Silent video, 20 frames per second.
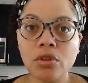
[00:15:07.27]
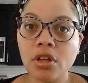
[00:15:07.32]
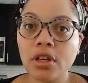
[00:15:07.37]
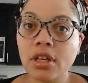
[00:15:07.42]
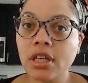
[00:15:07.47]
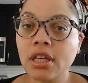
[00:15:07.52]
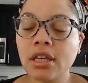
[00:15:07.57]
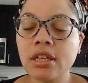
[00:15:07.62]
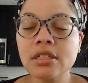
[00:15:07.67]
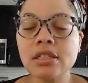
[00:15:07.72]

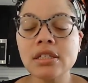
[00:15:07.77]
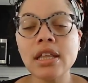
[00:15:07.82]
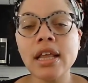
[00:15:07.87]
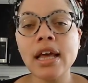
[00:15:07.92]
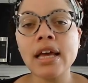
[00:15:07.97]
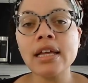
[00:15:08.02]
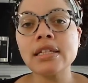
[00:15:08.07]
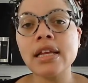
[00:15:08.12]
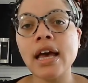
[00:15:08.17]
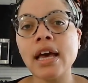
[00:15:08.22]
looking into
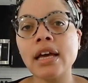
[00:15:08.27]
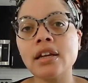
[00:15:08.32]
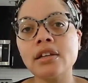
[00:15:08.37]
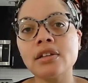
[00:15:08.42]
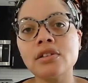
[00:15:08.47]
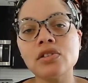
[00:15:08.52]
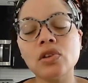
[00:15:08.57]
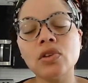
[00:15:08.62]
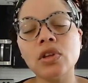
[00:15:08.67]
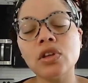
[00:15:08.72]
that
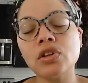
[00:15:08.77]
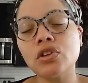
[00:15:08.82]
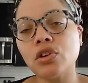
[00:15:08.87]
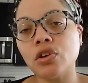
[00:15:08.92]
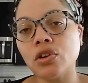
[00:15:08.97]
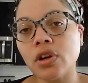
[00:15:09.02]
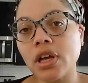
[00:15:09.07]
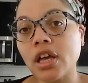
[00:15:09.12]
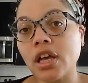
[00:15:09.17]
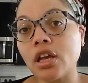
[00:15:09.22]
data so that
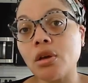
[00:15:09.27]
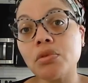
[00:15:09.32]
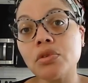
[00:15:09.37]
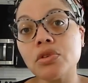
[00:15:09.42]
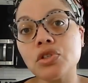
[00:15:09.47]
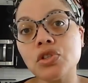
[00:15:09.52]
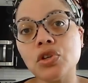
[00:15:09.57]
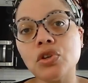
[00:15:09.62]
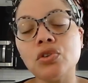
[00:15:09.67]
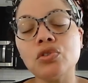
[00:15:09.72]
you're
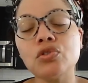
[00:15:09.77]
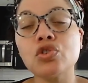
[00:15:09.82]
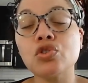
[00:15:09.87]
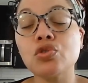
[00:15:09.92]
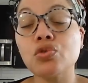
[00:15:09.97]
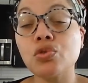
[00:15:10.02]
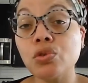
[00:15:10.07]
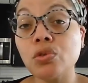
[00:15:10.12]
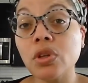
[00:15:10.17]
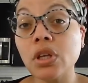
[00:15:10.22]
able to
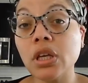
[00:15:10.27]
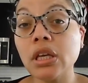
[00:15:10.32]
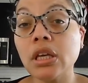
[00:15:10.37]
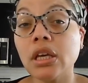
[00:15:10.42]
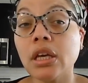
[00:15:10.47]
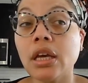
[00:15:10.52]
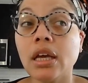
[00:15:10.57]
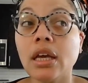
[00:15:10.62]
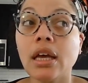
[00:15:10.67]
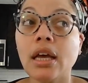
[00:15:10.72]
truly